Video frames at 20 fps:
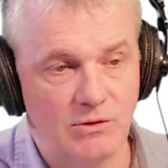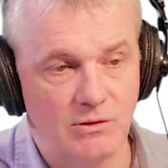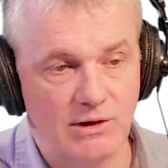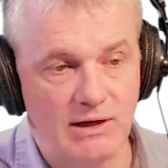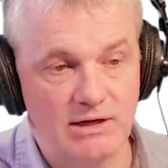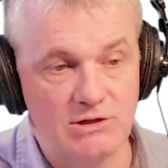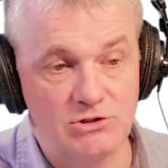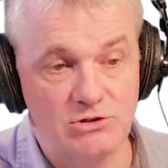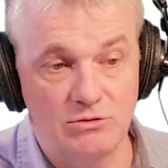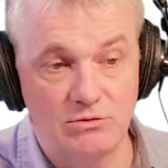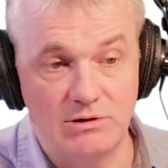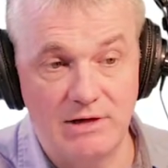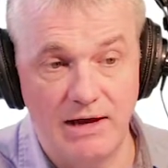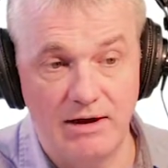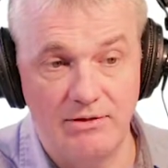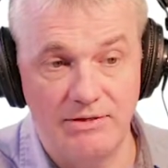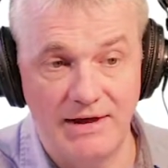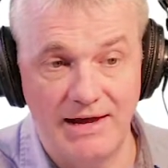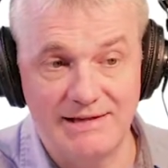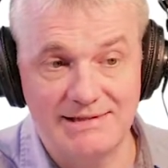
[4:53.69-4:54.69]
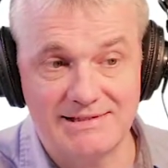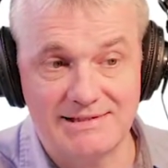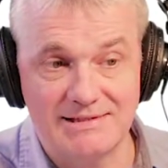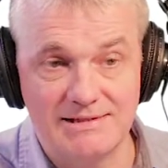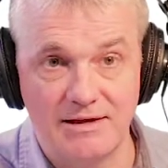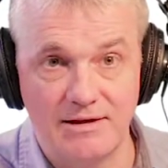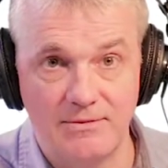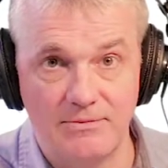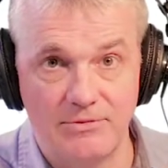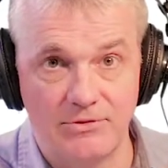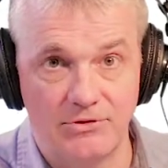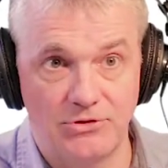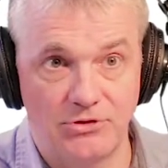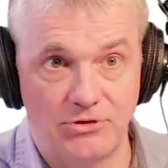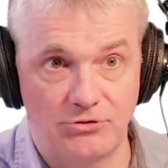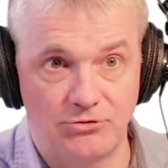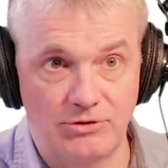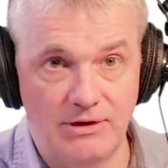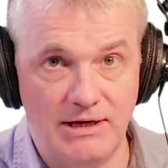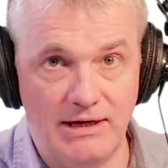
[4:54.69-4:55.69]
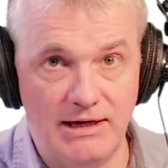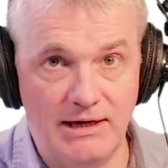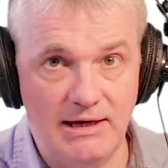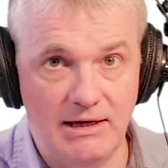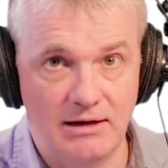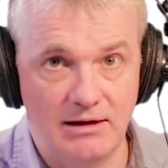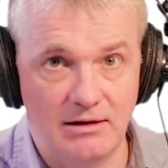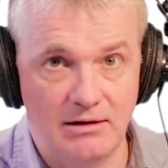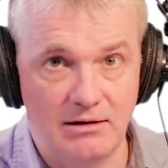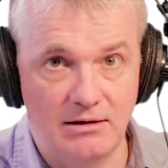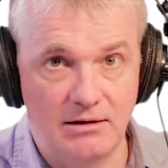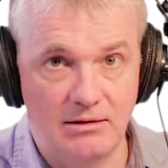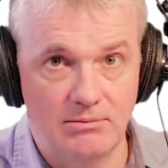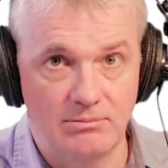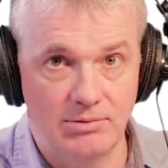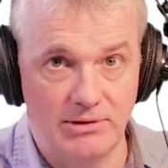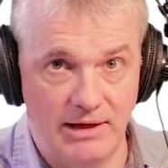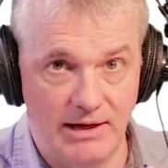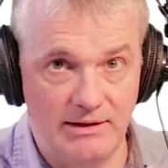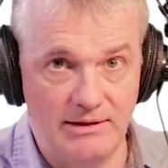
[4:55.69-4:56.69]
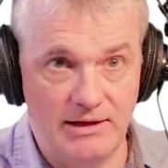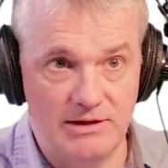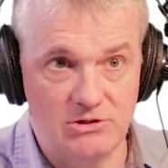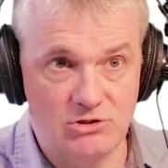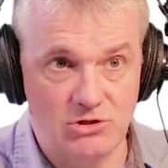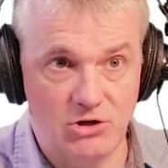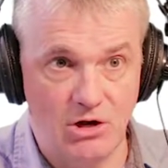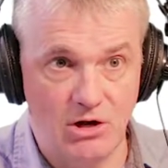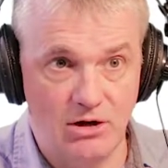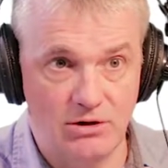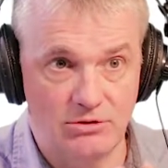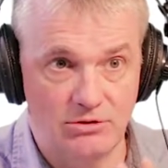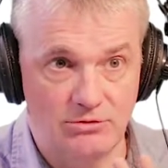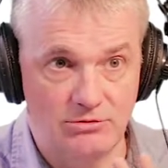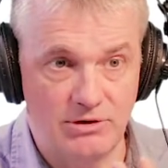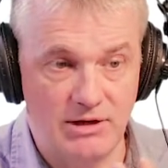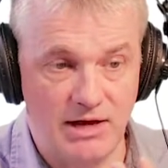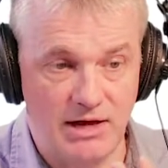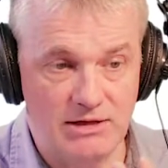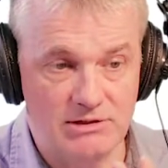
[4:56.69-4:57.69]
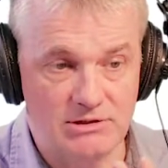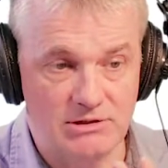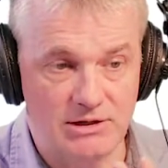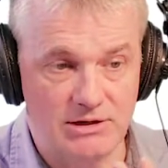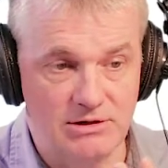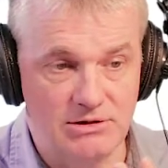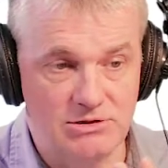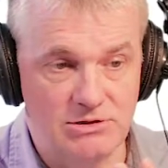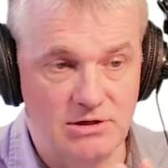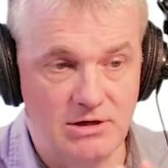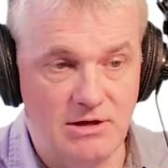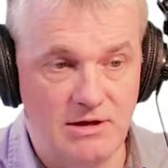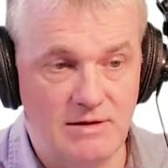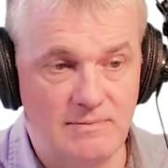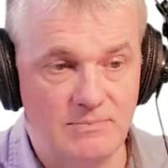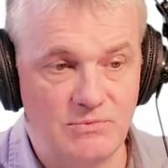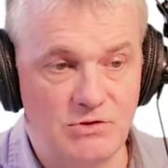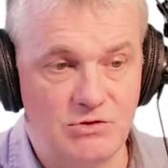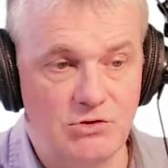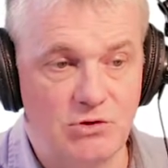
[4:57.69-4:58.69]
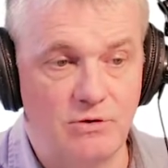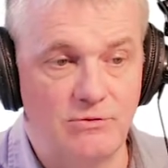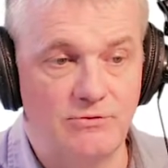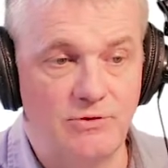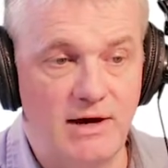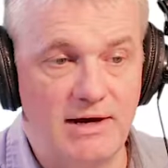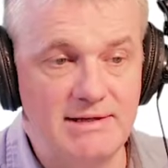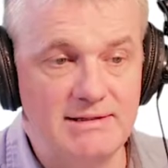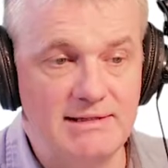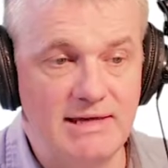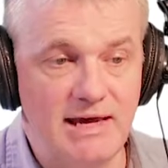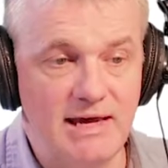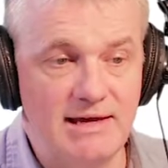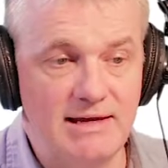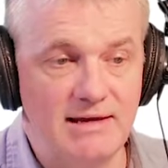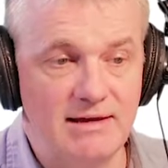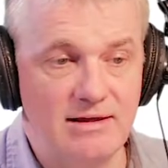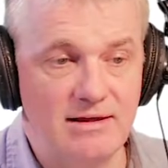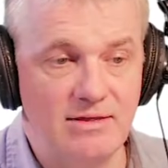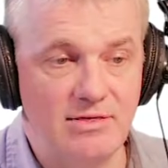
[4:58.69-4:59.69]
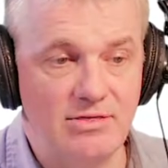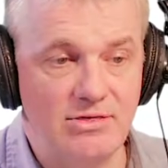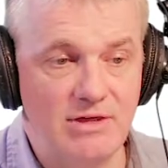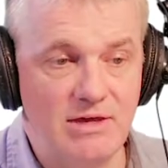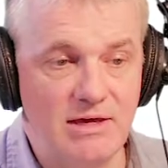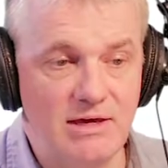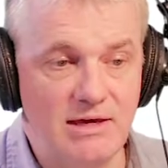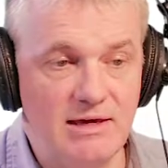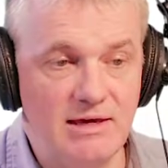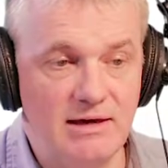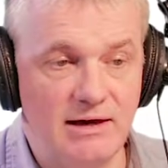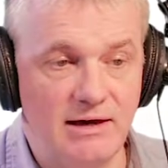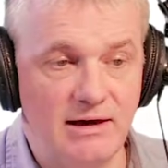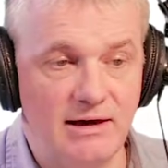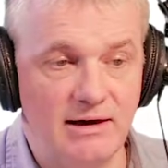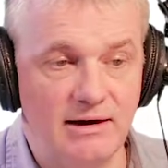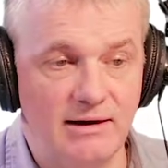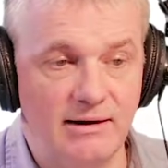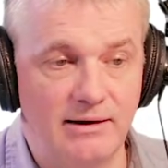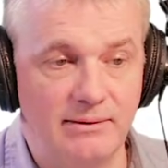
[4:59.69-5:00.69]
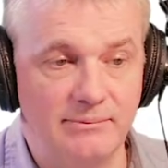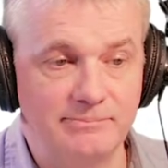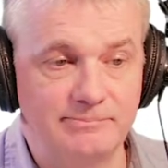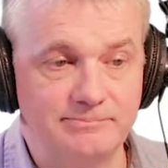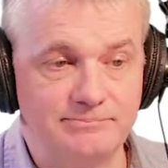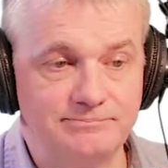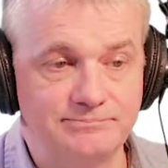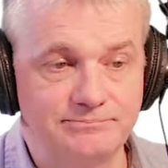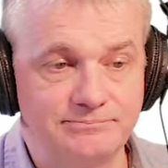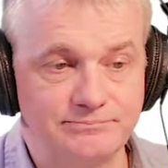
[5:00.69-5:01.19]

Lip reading: Okay, so now that's 3 playing that saw, 3 oscillators. So if I take the the